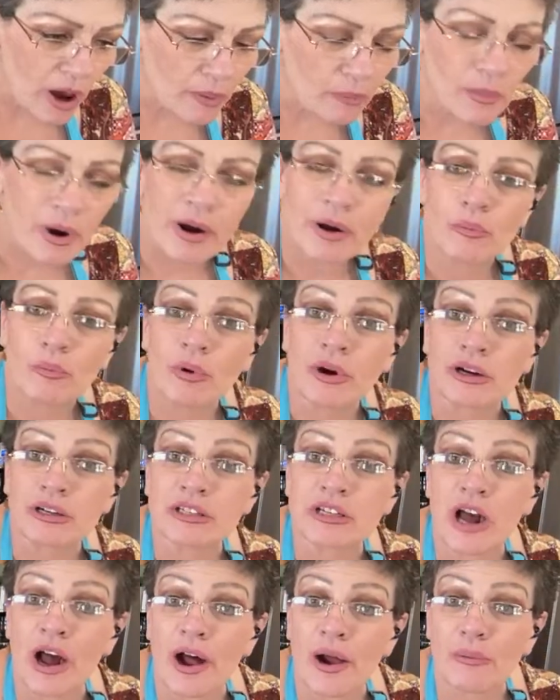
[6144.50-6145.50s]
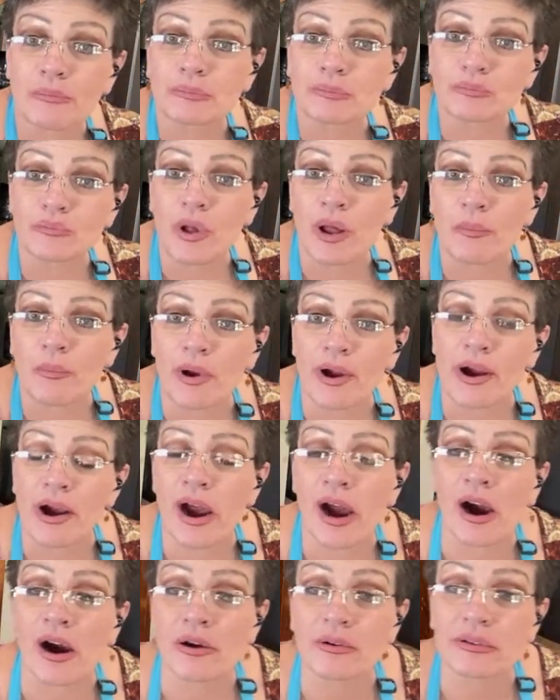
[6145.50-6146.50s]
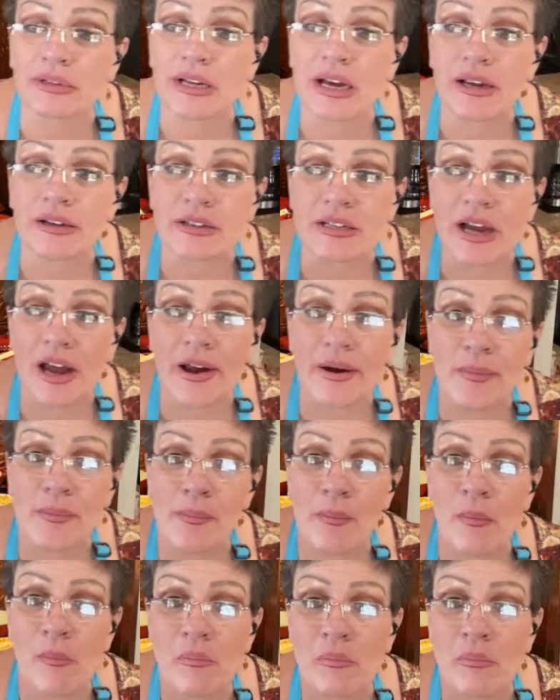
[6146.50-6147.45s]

I want it where it's at. I'm like al dente.